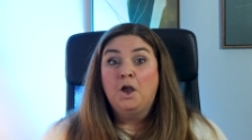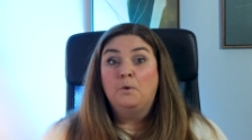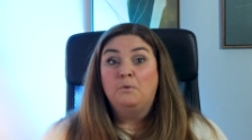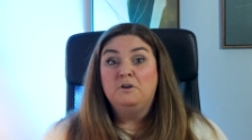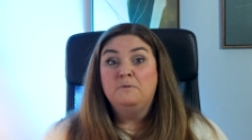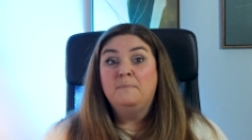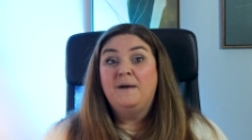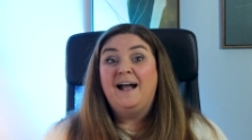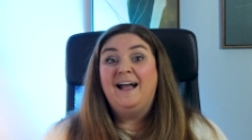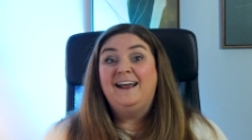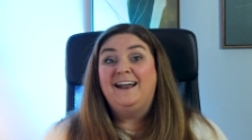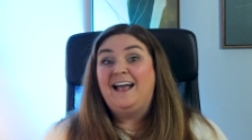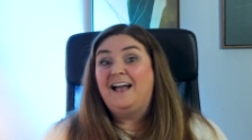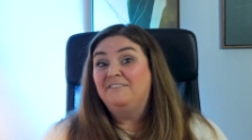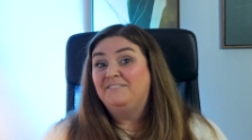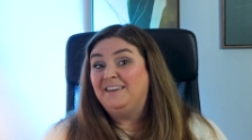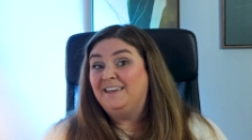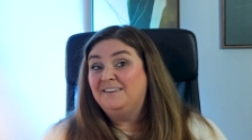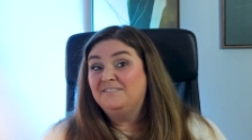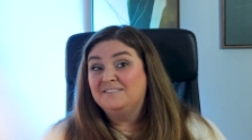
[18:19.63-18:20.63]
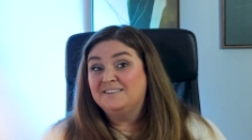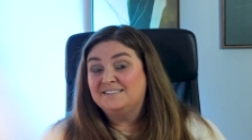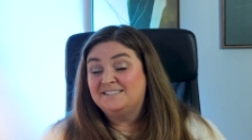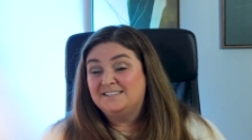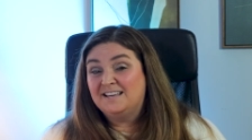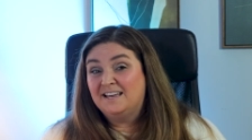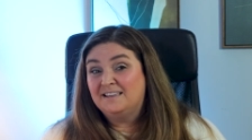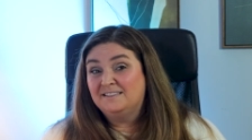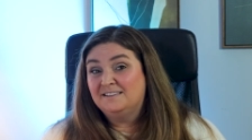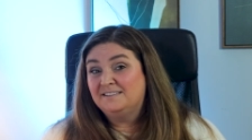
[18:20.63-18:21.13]
We might have even
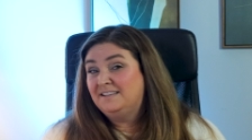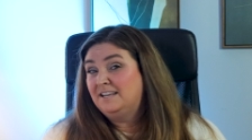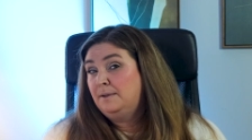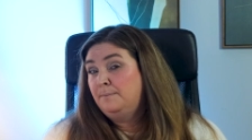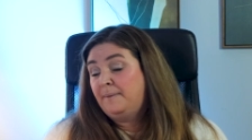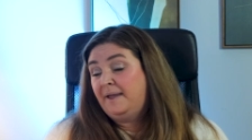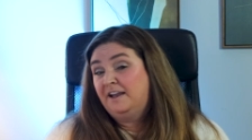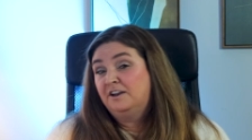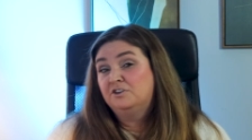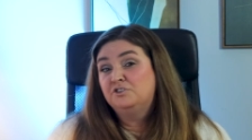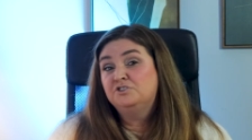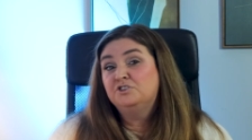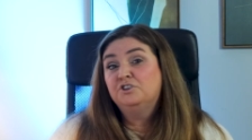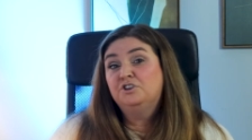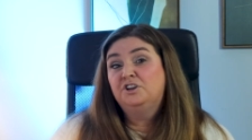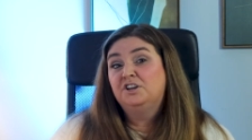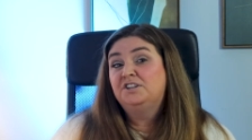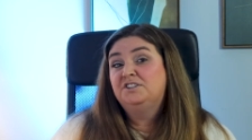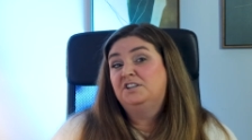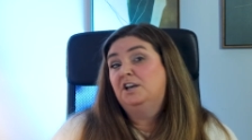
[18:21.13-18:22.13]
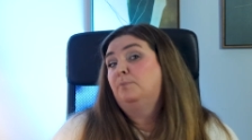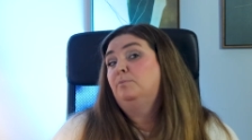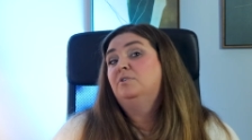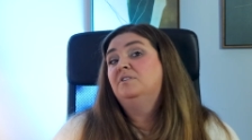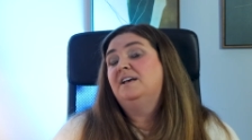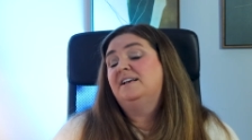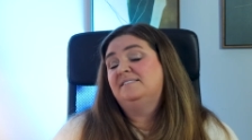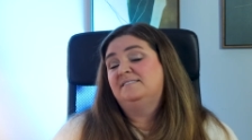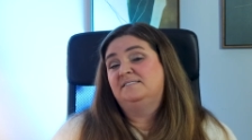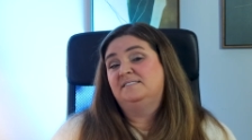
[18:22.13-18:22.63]
said the team manager could
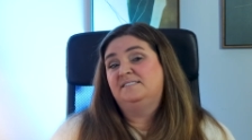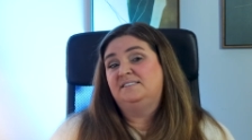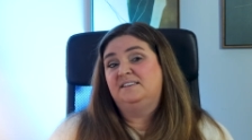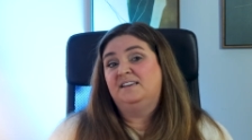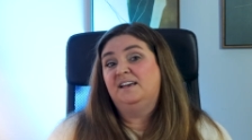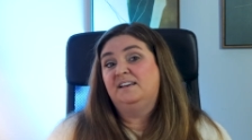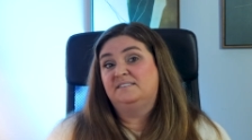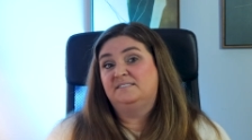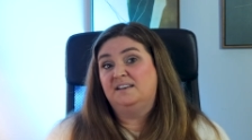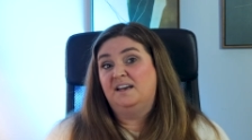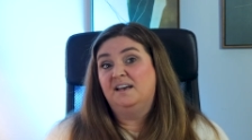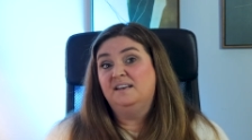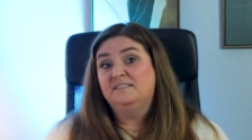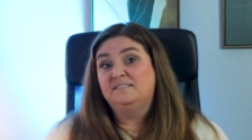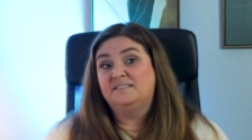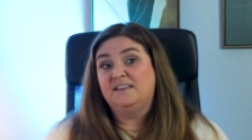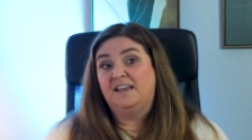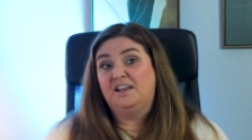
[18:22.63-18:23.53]
double as the CXS